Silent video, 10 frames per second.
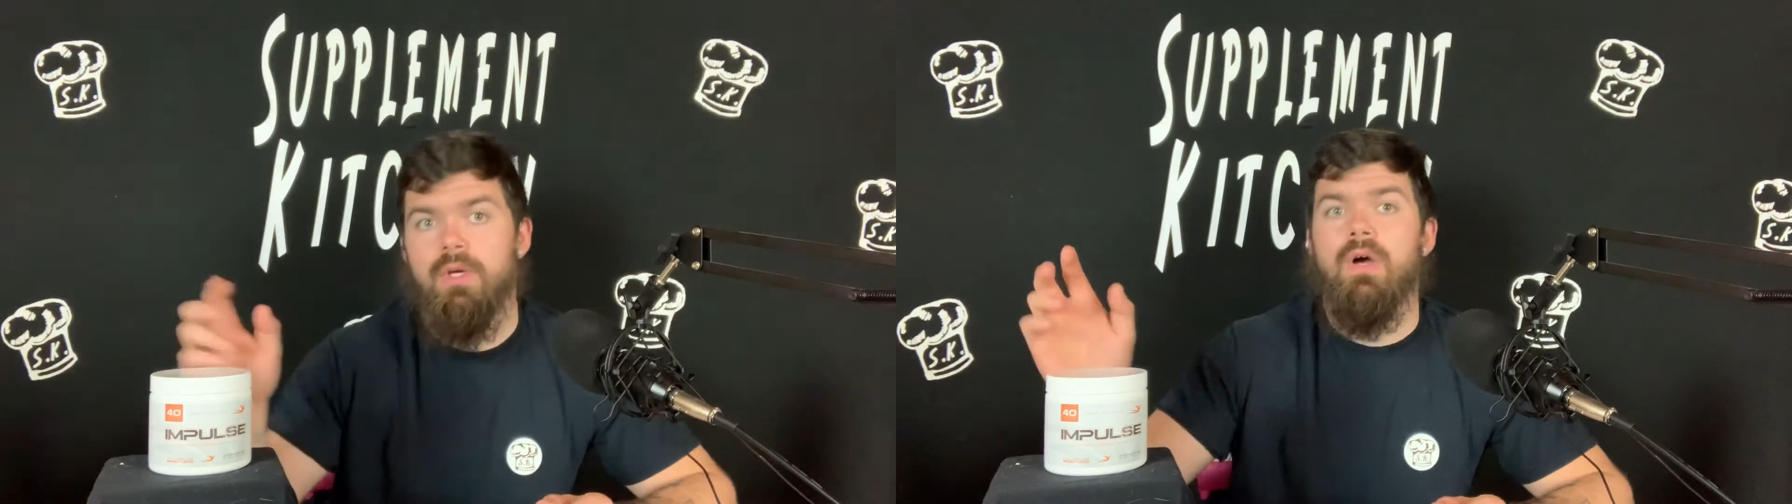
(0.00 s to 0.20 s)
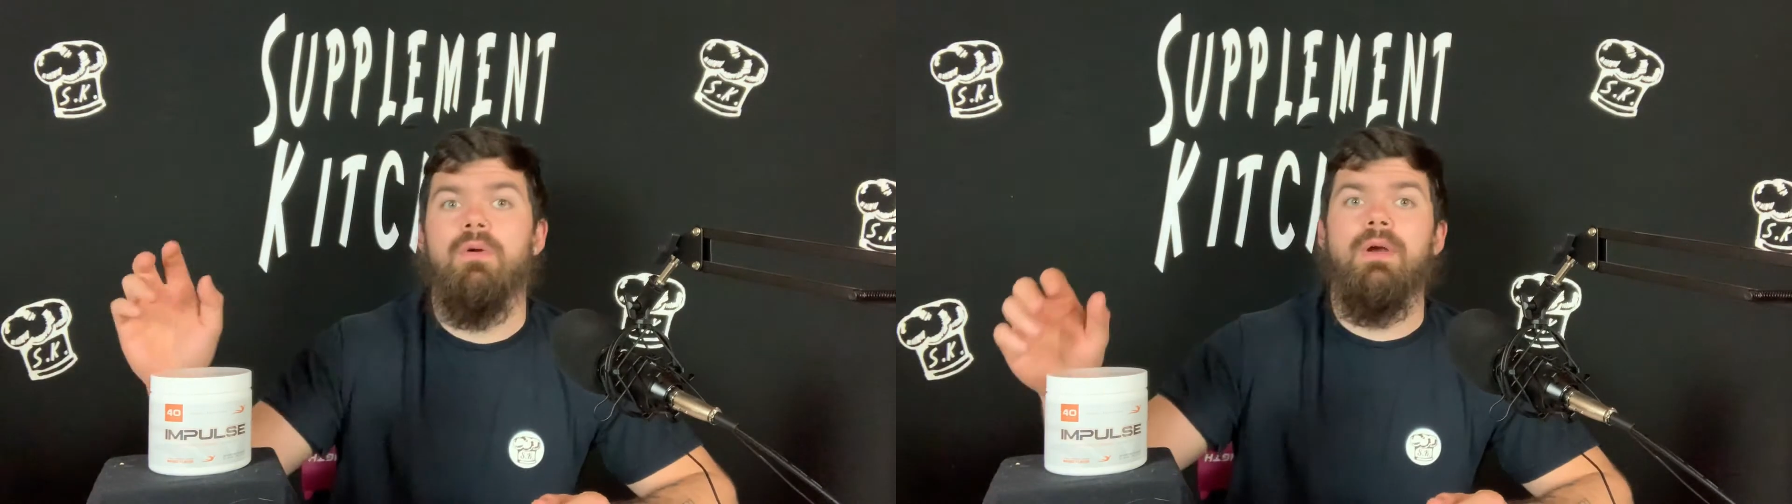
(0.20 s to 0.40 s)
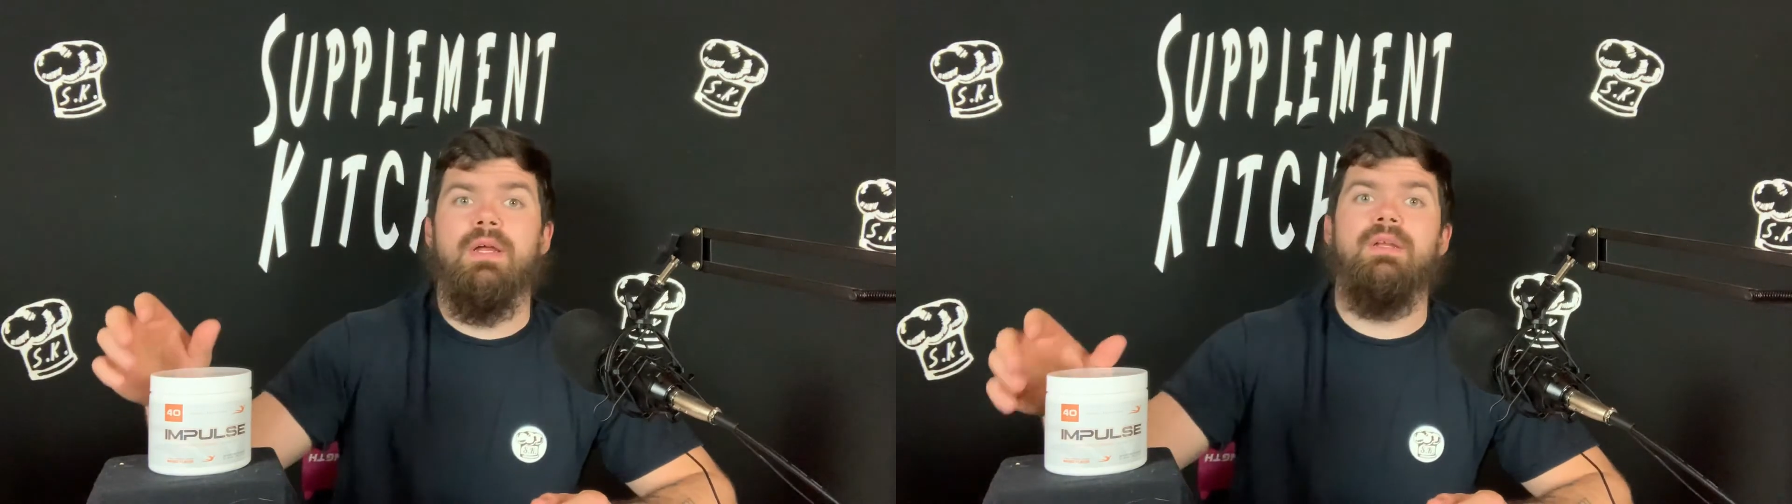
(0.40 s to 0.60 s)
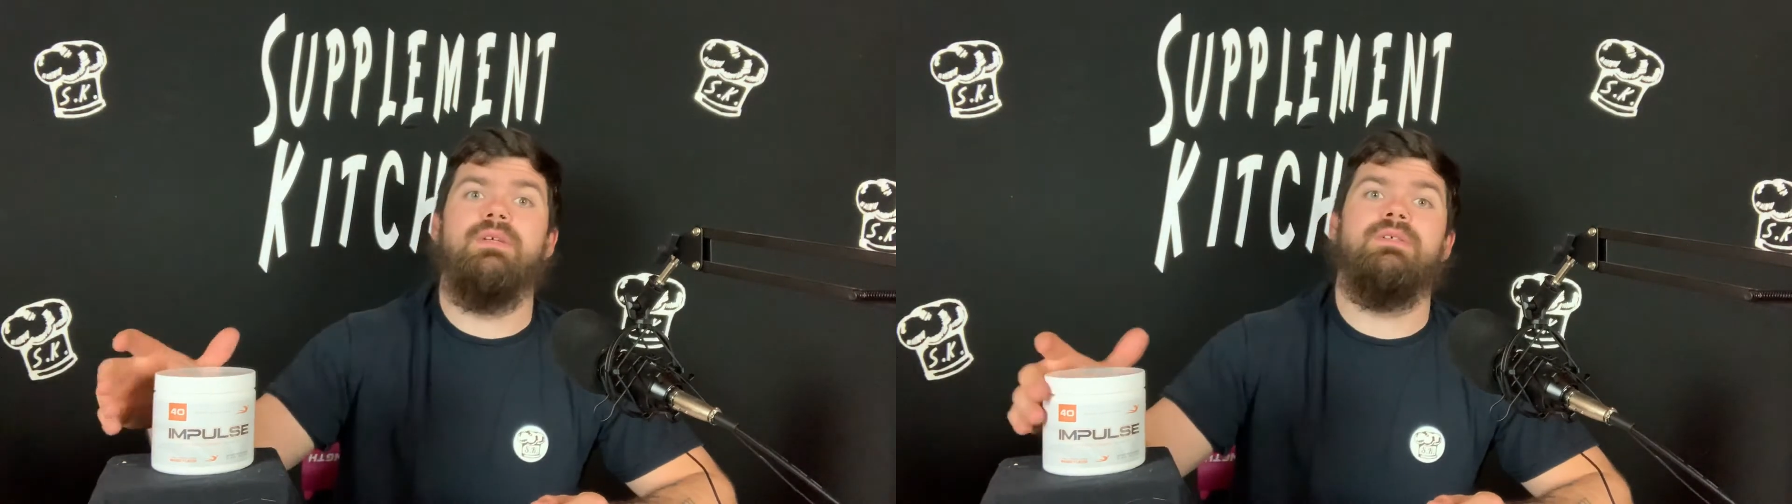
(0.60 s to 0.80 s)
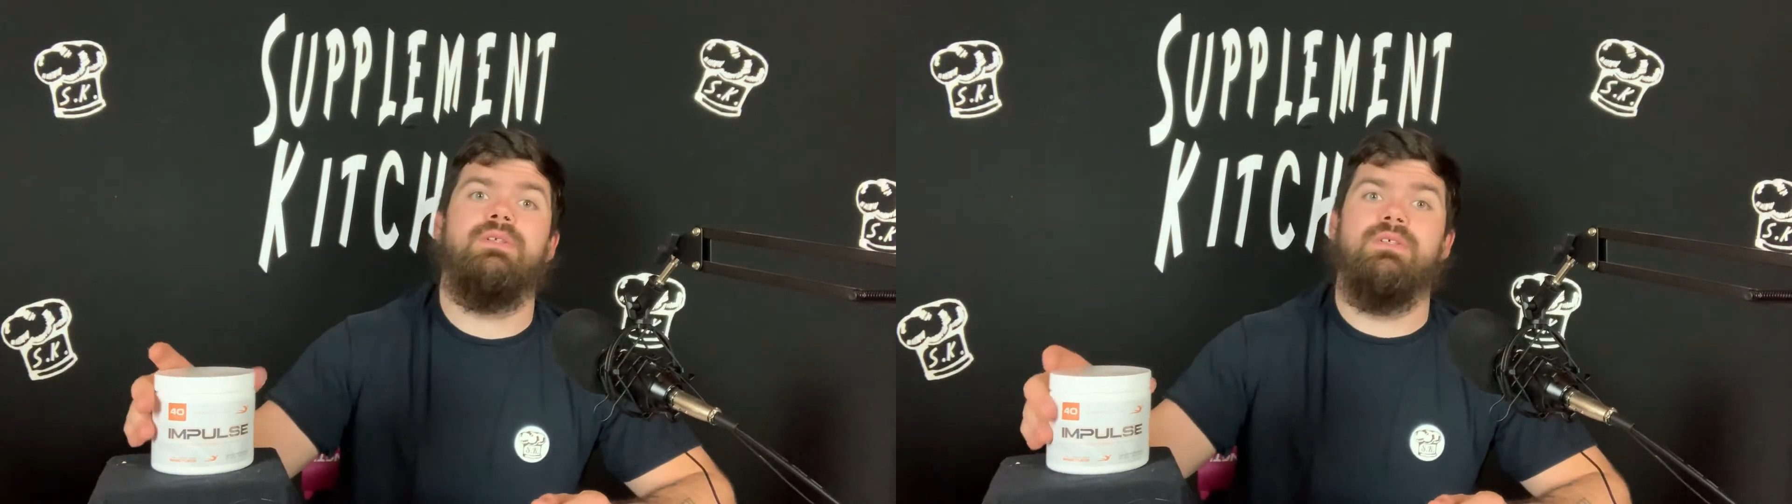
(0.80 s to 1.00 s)
All right,
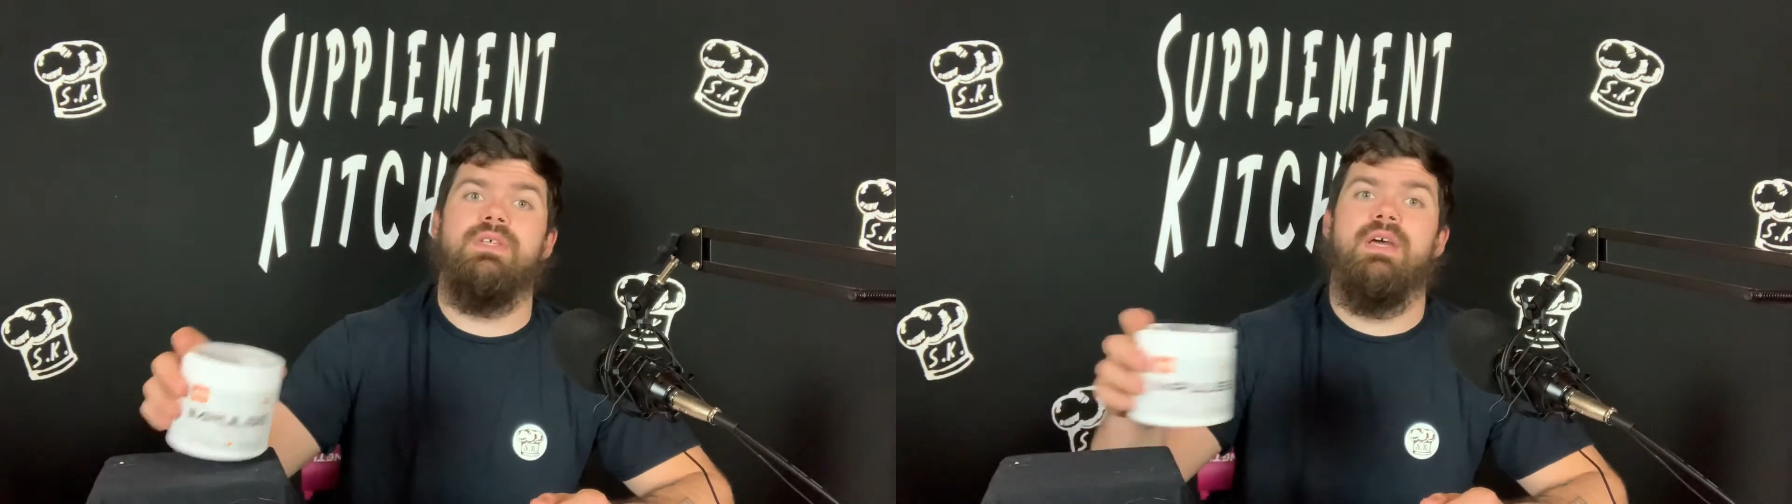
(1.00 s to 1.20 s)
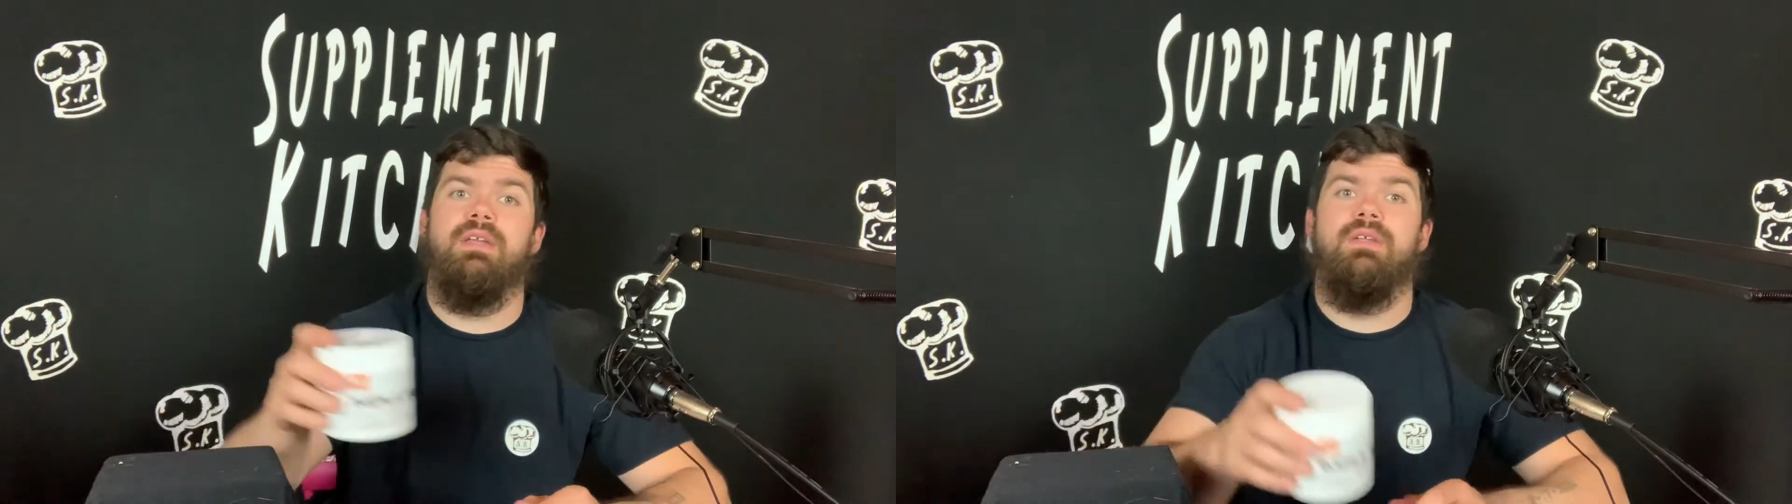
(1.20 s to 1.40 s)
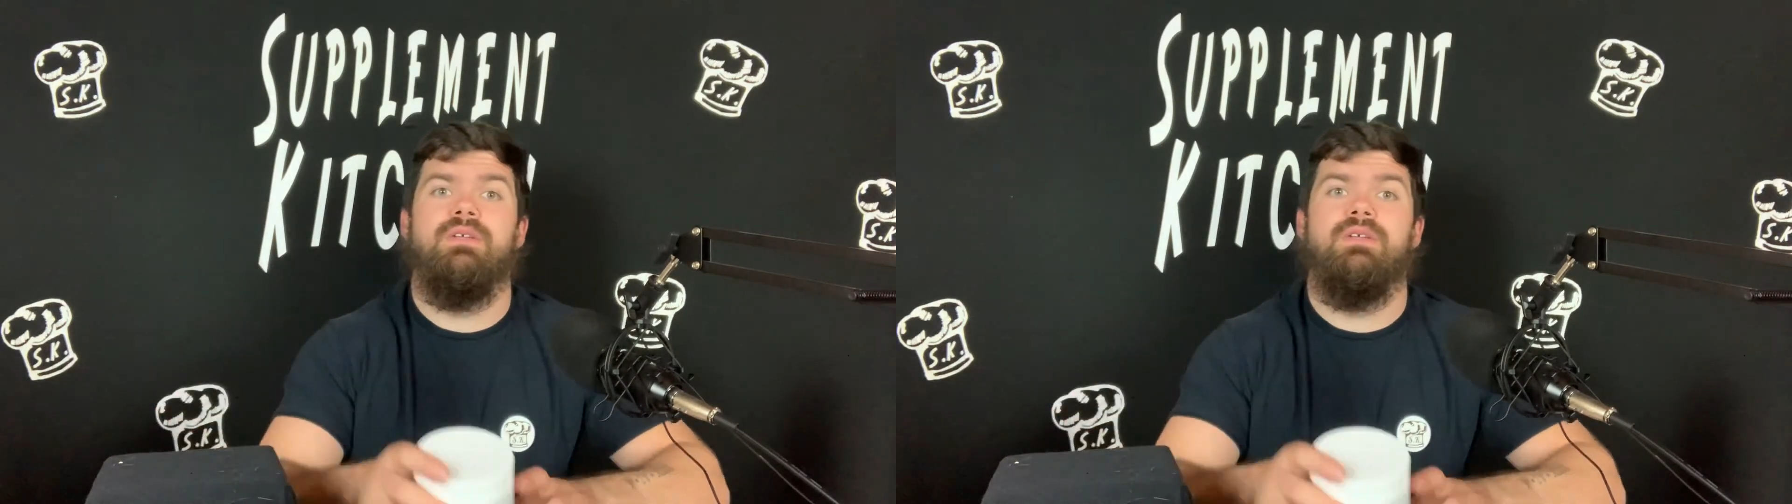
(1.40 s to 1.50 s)
there's that.